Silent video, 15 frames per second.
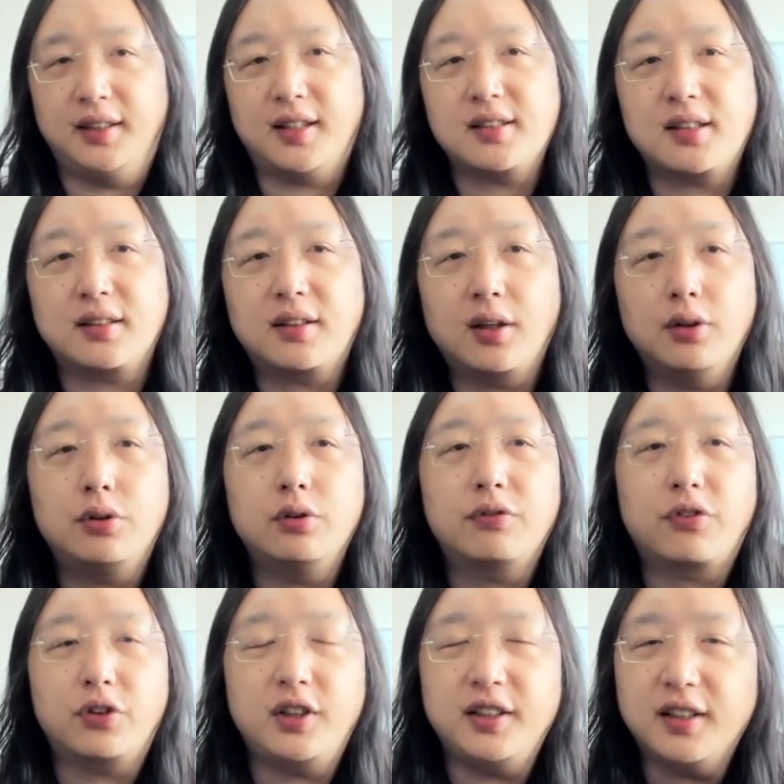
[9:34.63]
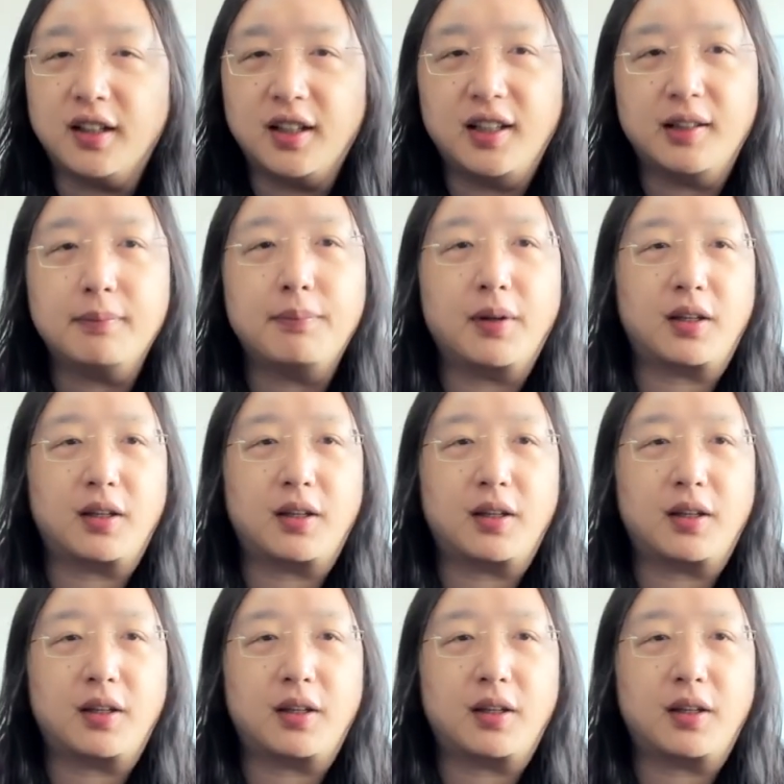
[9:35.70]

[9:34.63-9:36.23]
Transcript: it doesn't go to 49,